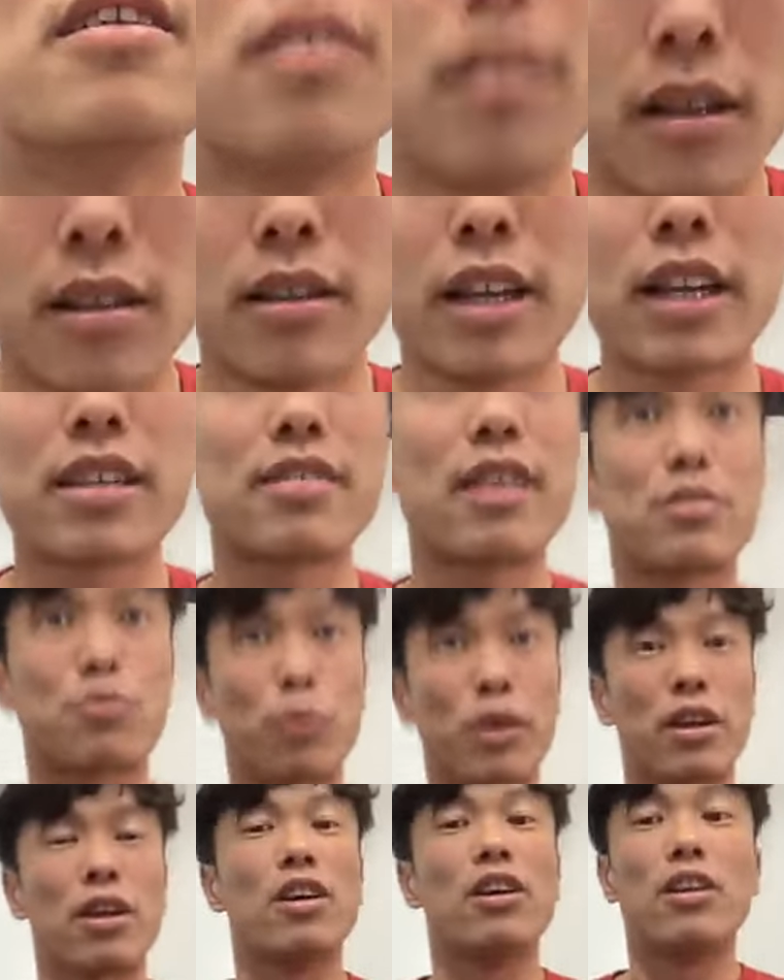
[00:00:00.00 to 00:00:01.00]
Next
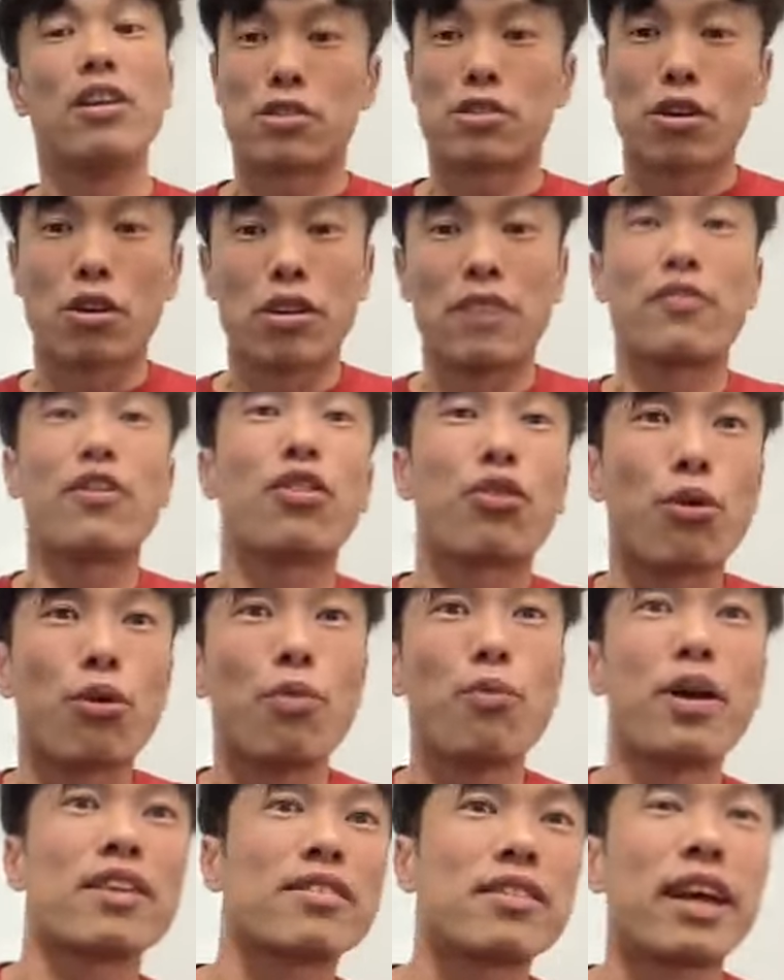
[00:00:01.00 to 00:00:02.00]
week. So if 3
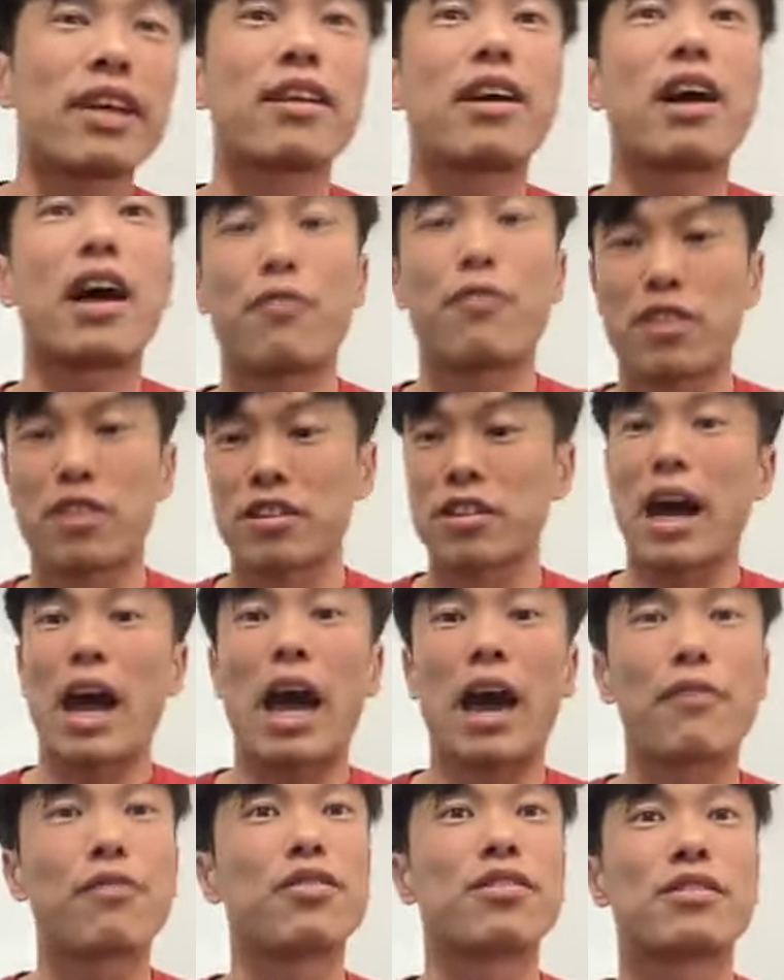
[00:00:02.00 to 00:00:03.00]
weeks later I
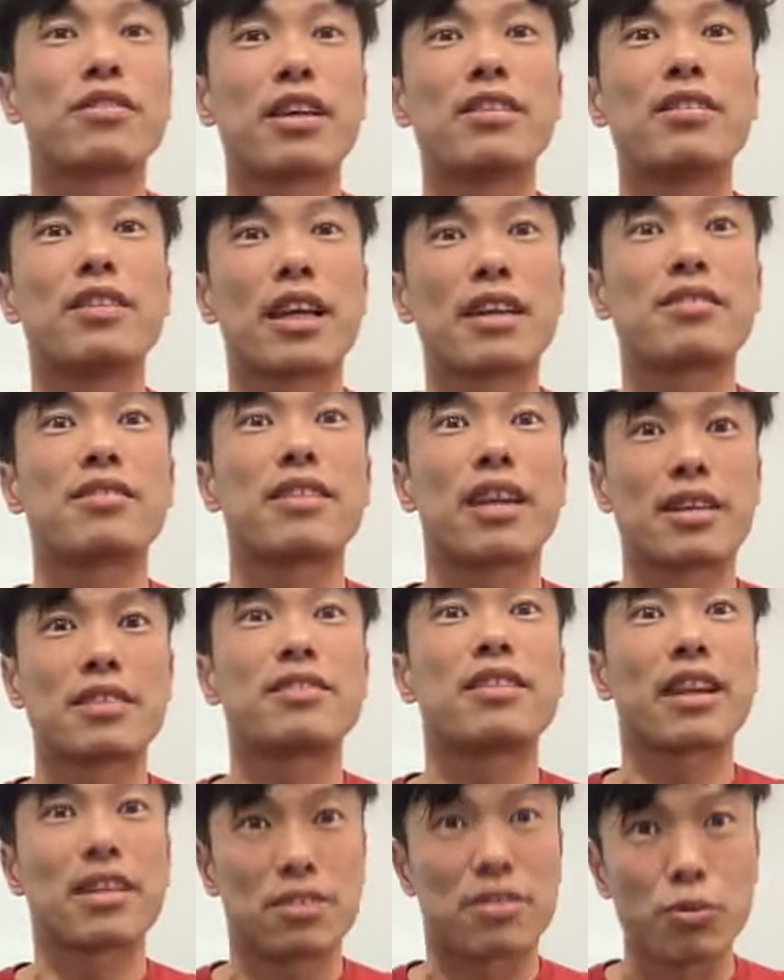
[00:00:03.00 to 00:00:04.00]
have to say next
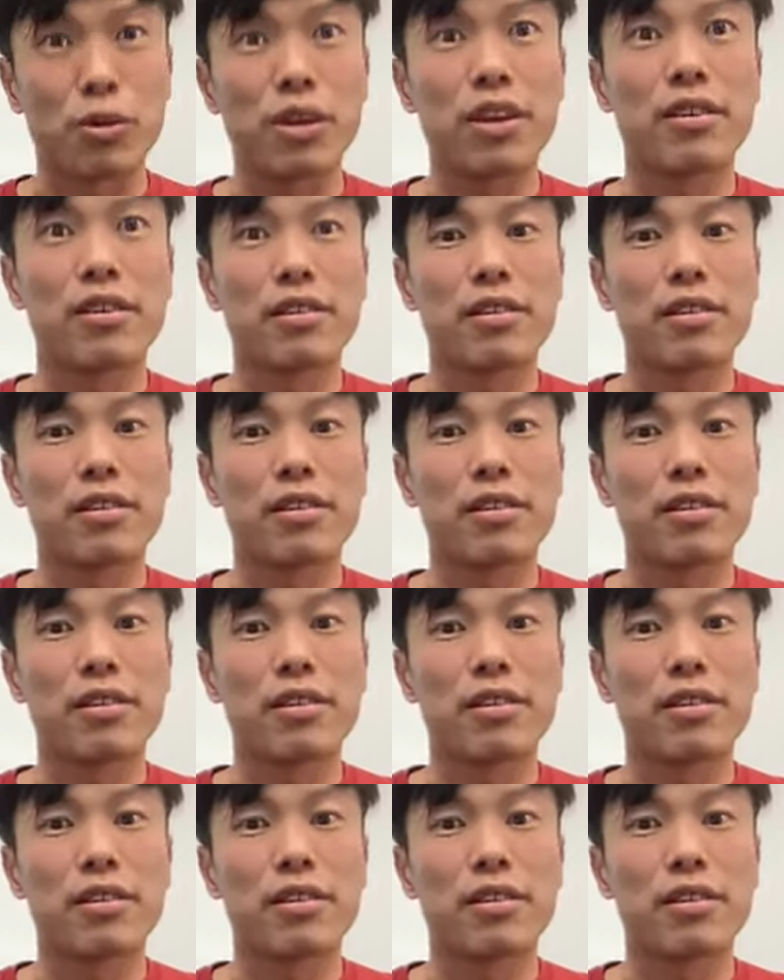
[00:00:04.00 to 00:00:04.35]
week.